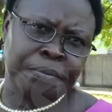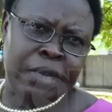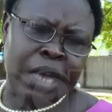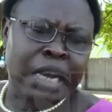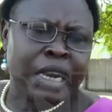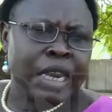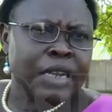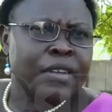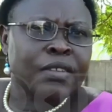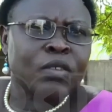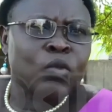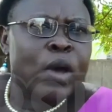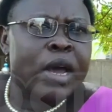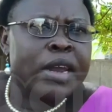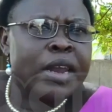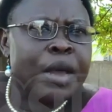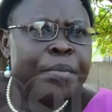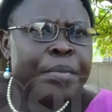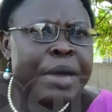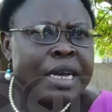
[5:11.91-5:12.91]
And that is where
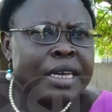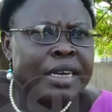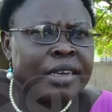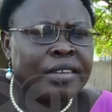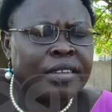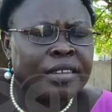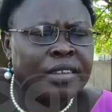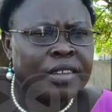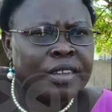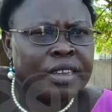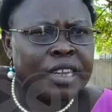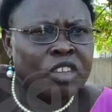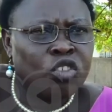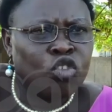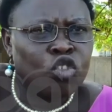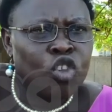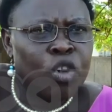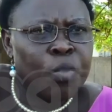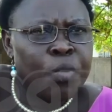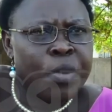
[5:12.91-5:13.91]
the market, the job